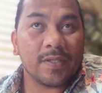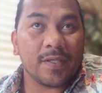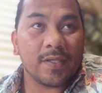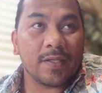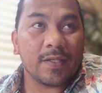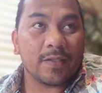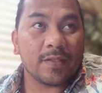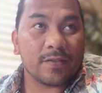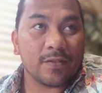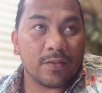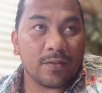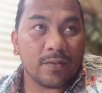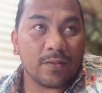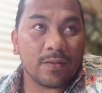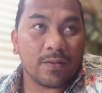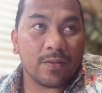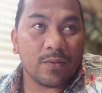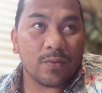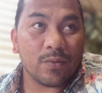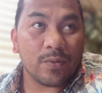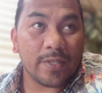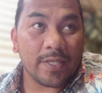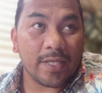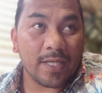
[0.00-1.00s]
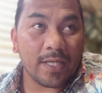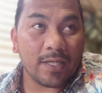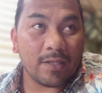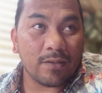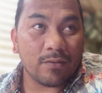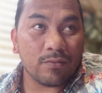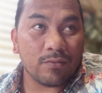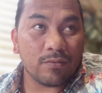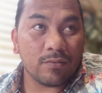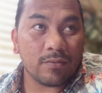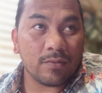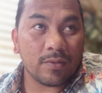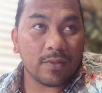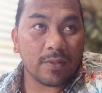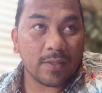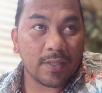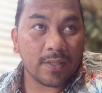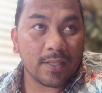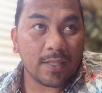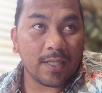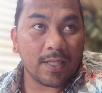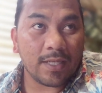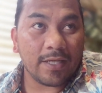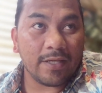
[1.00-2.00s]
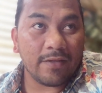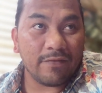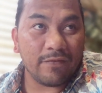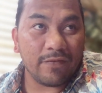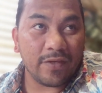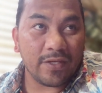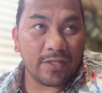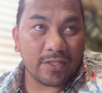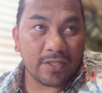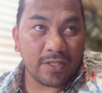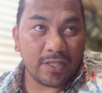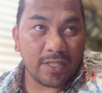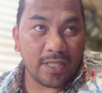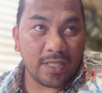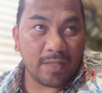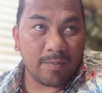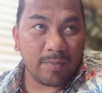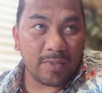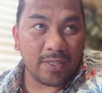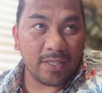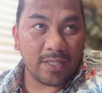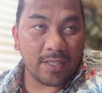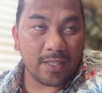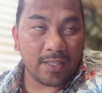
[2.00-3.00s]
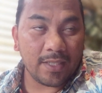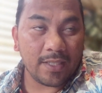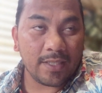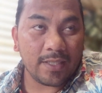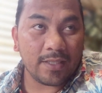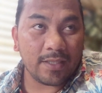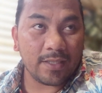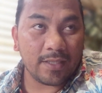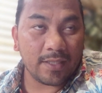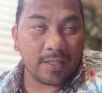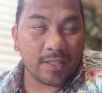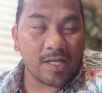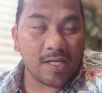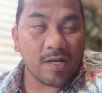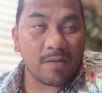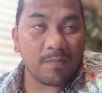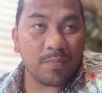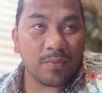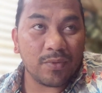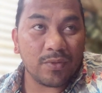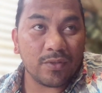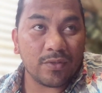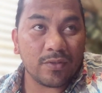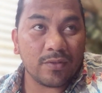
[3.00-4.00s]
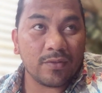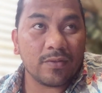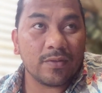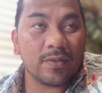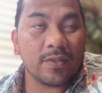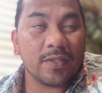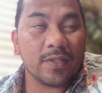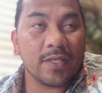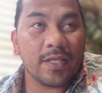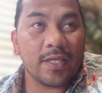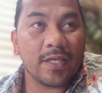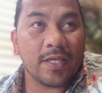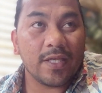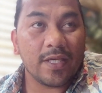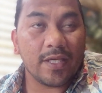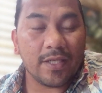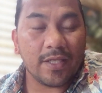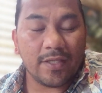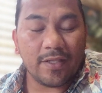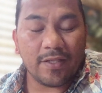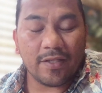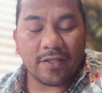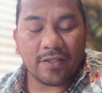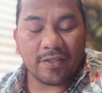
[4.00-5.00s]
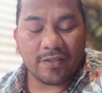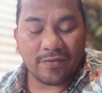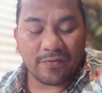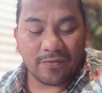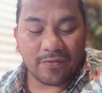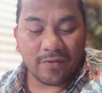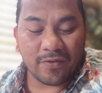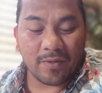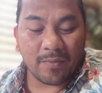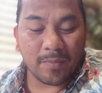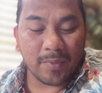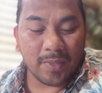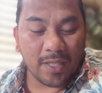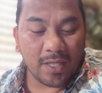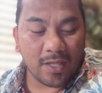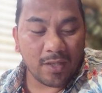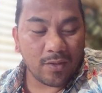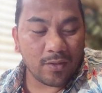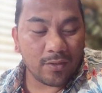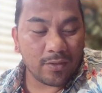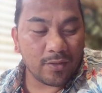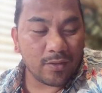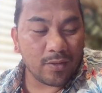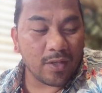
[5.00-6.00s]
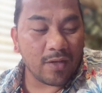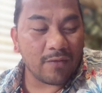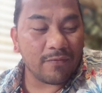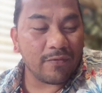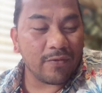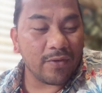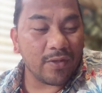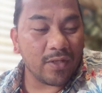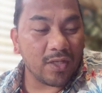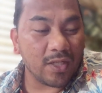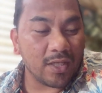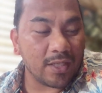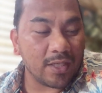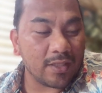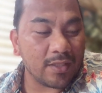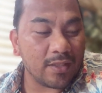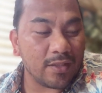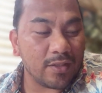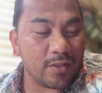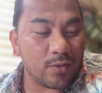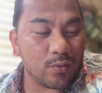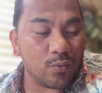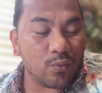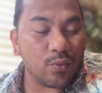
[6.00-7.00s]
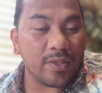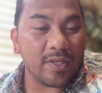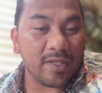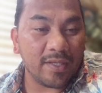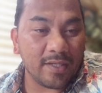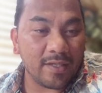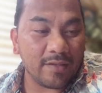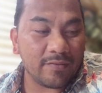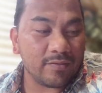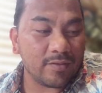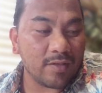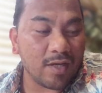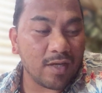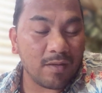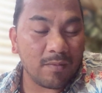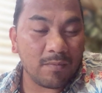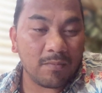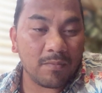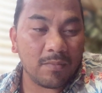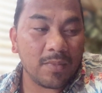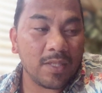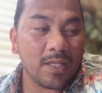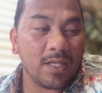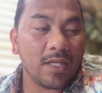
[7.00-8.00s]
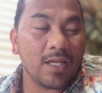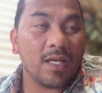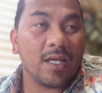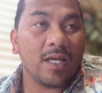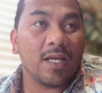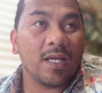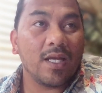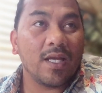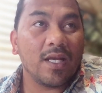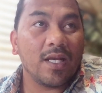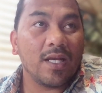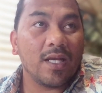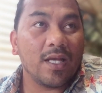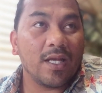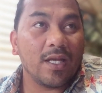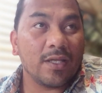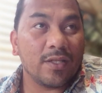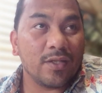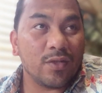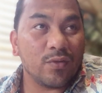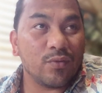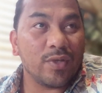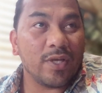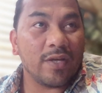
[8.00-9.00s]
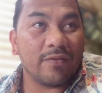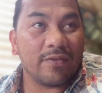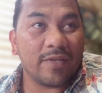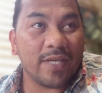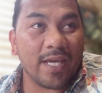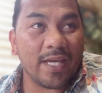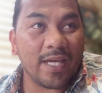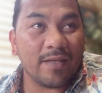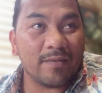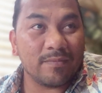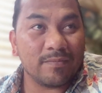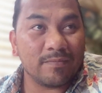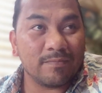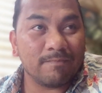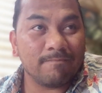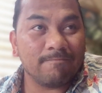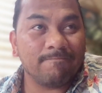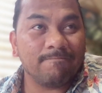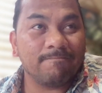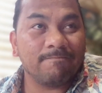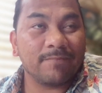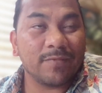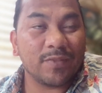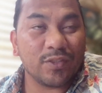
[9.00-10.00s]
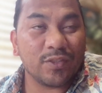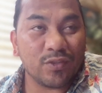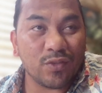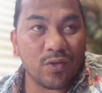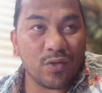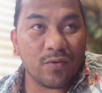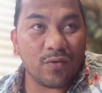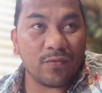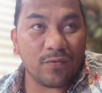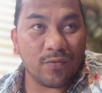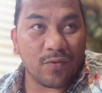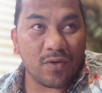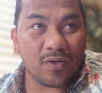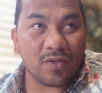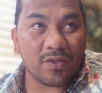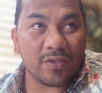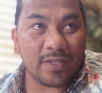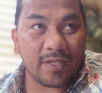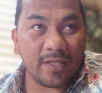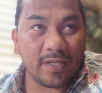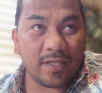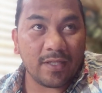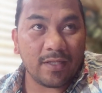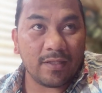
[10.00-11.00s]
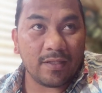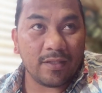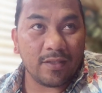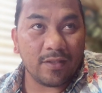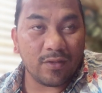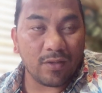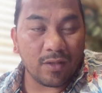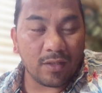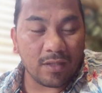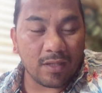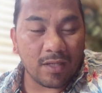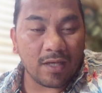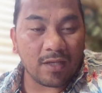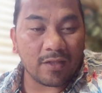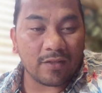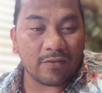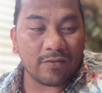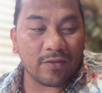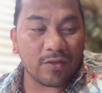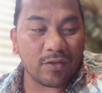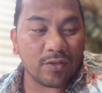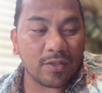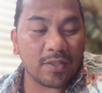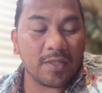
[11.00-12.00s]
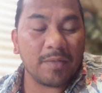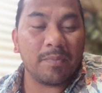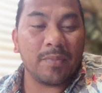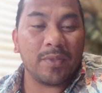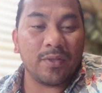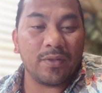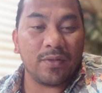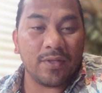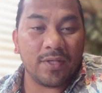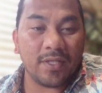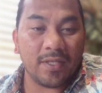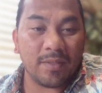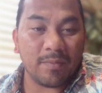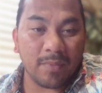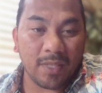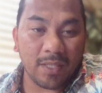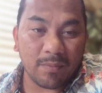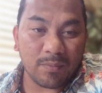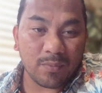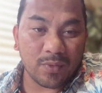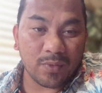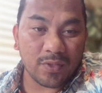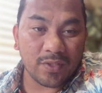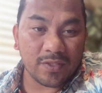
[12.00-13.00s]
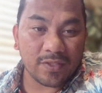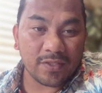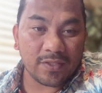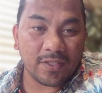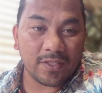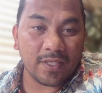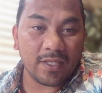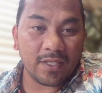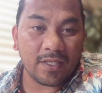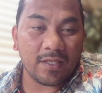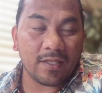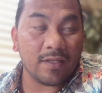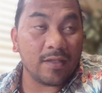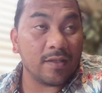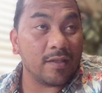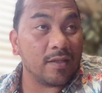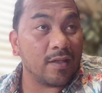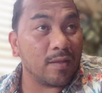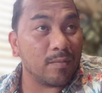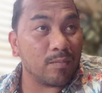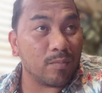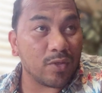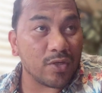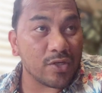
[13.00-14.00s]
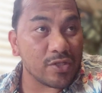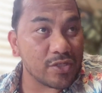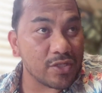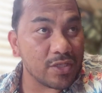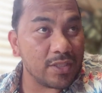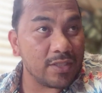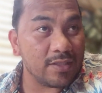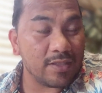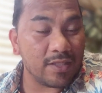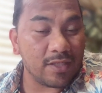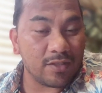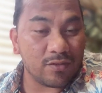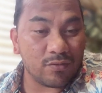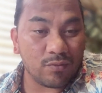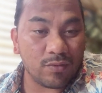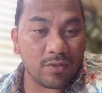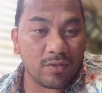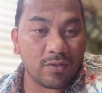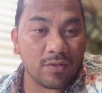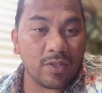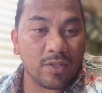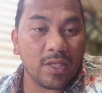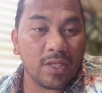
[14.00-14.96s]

so the way I envision MEI in the couple years from now, I feel like we have come, we have came so far that a lot of our community members and non-Marshallese as well,